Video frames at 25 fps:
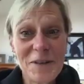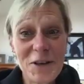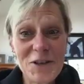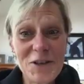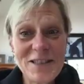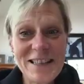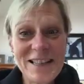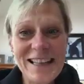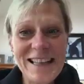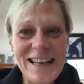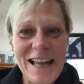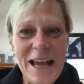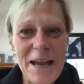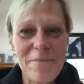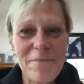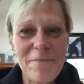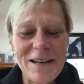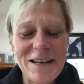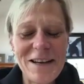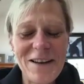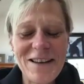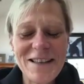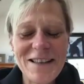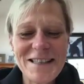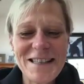
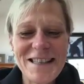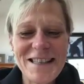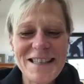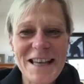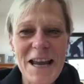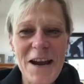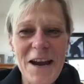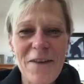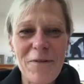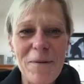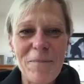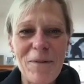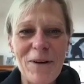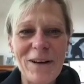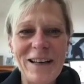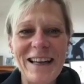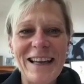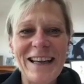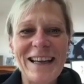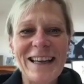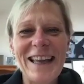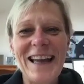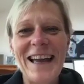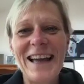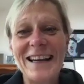Lehman. Nice to see everybody
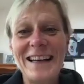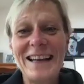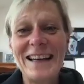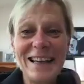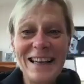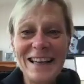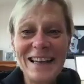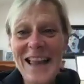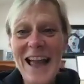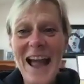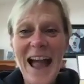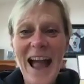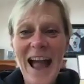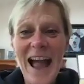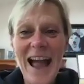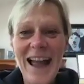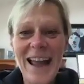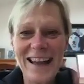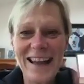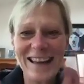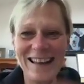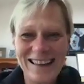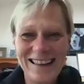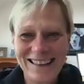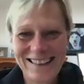again.
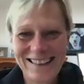Yay!